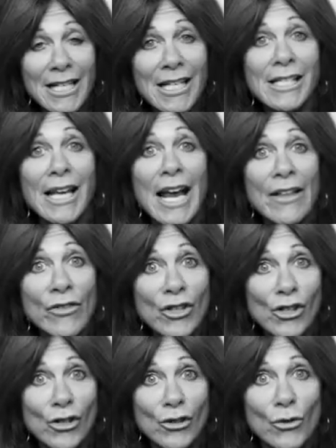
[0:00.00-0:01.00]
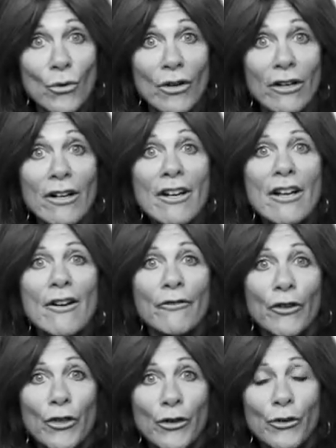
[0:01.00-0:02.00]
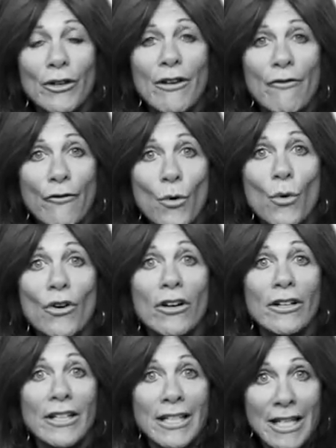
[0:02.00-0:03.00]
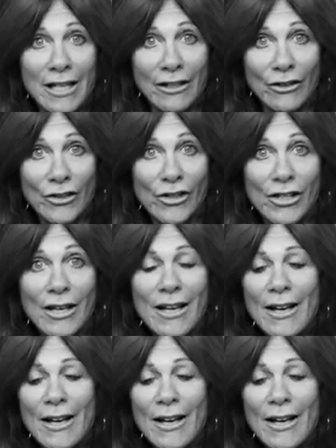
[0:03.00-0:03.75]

He's had this store for 34 years.